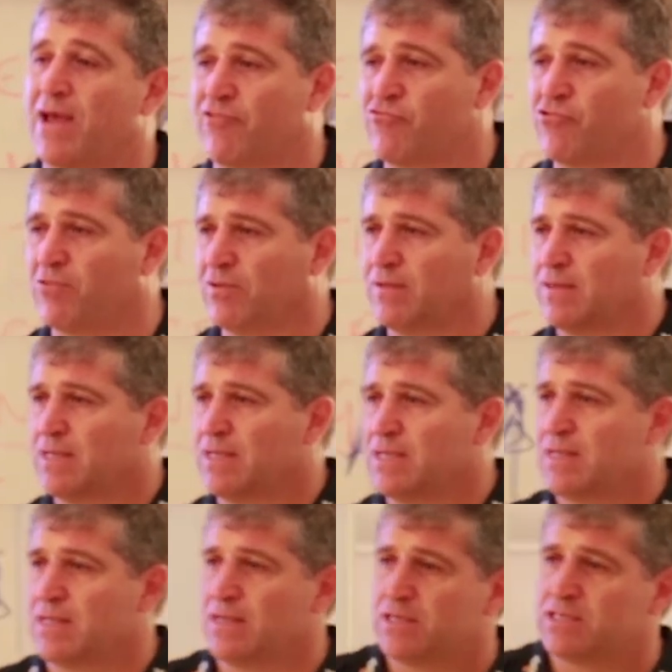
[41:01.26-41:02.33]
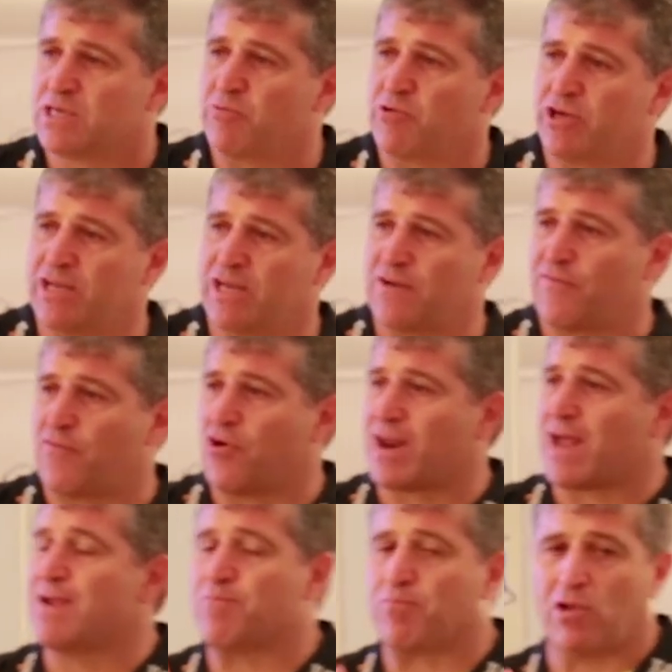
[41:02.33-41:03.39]
natural. So we
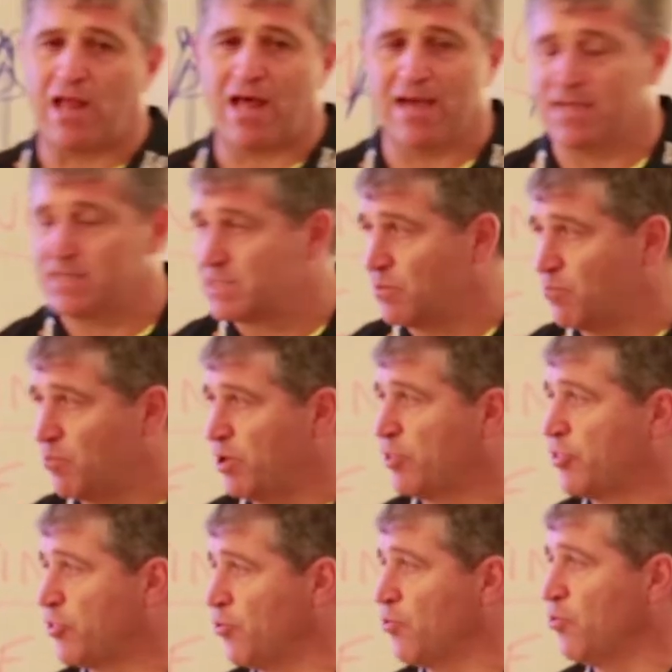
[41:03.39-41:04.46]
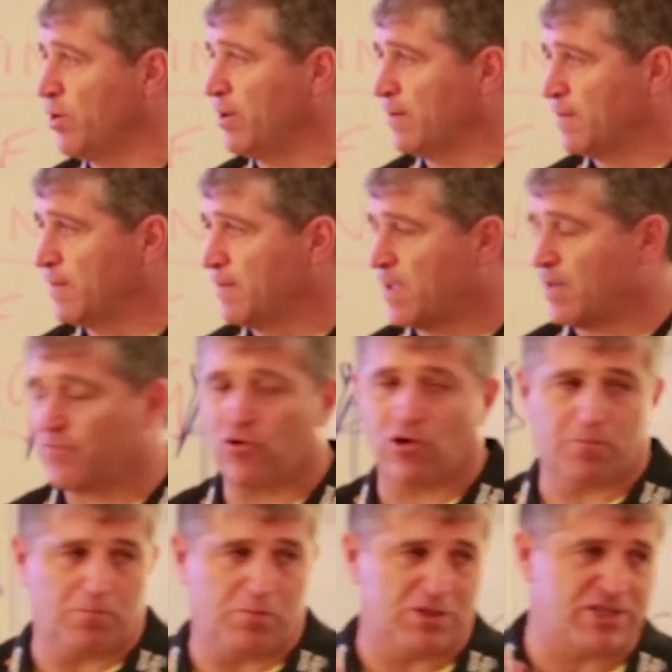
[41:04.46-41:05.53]
identified eight players that we thought have
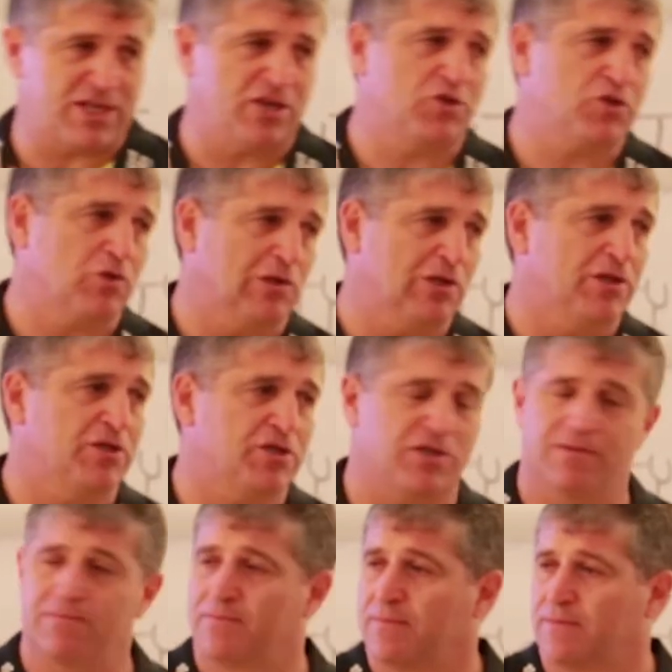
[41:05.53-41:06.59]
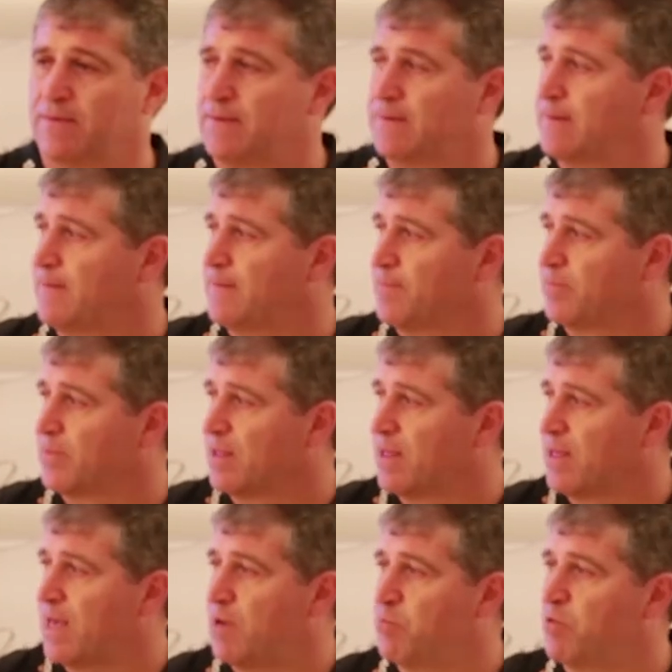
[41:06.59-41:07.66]
got potential leadership.
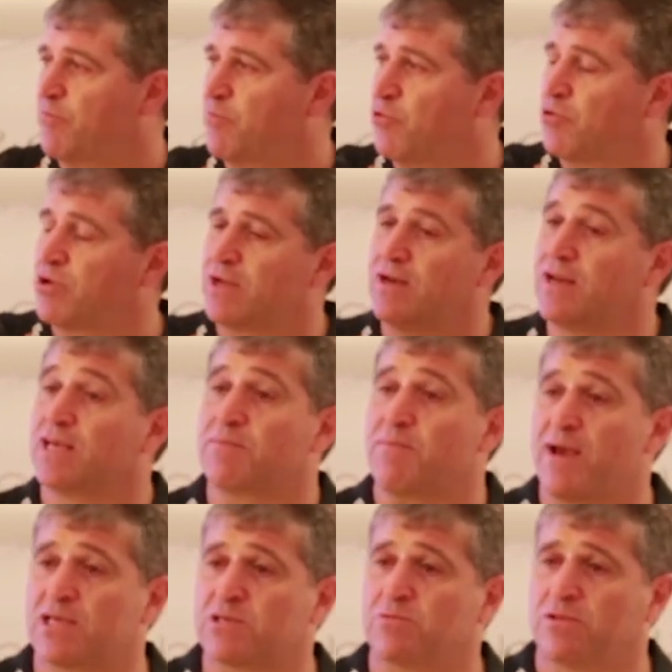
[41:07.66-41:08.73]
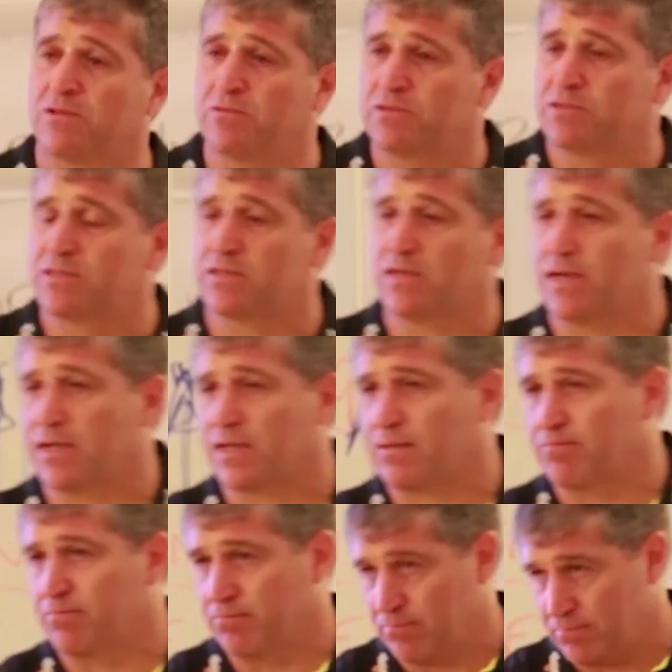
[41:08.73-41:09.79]
And we've brought in Nick Maxwell, who is, uh,
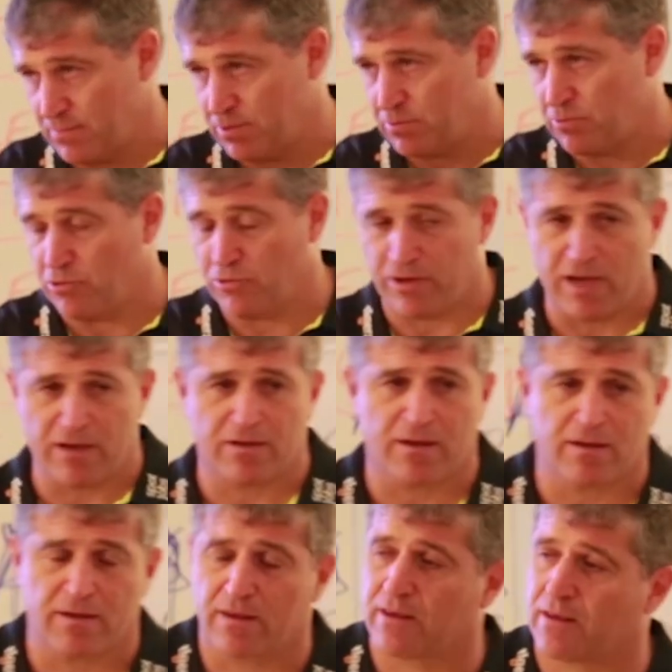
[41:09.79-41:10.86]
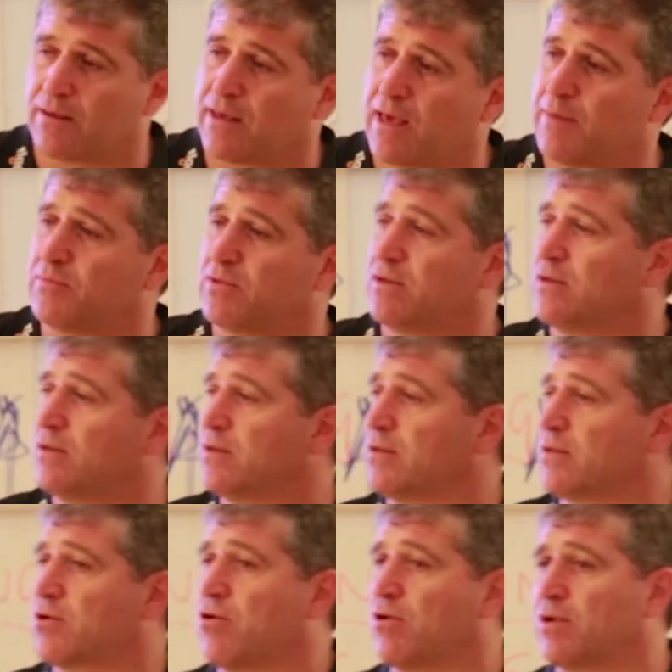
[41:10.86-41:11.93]
as we all know, captain
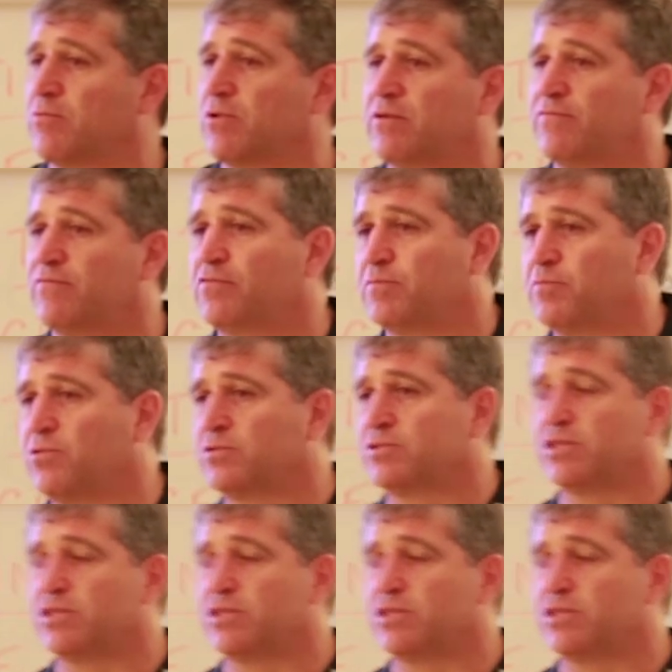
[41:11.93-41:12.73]
the Collingwood football